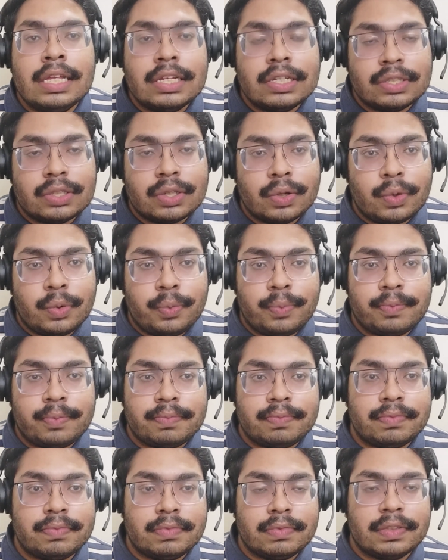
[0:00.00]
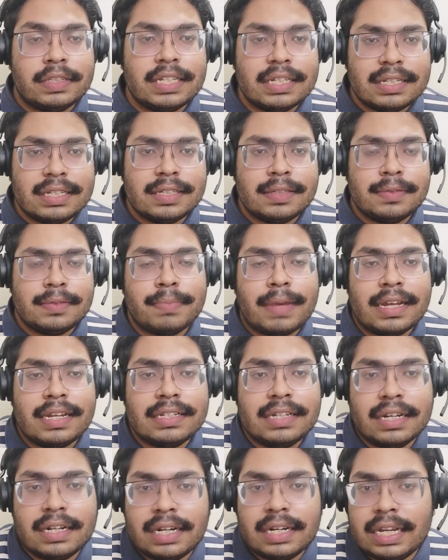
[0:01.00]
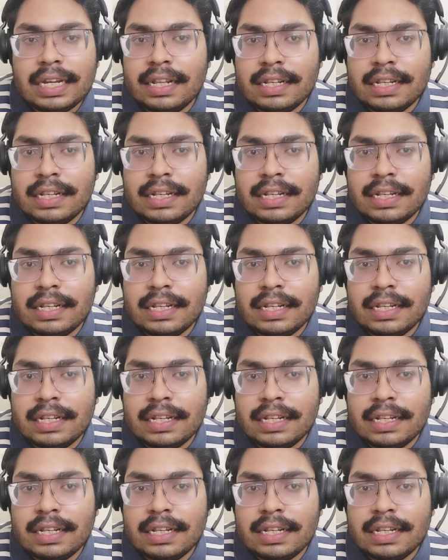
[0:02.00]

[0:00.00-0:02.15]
So this is my journey,